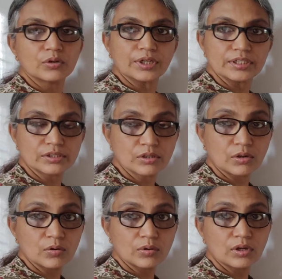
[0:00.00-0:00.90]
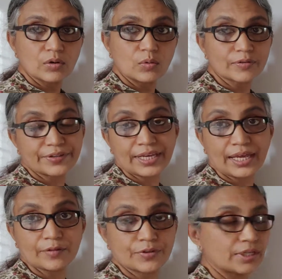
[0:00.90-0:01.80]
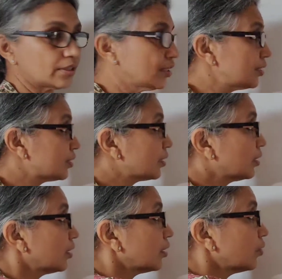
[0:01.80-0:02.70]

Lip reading: Okay, so what we have here is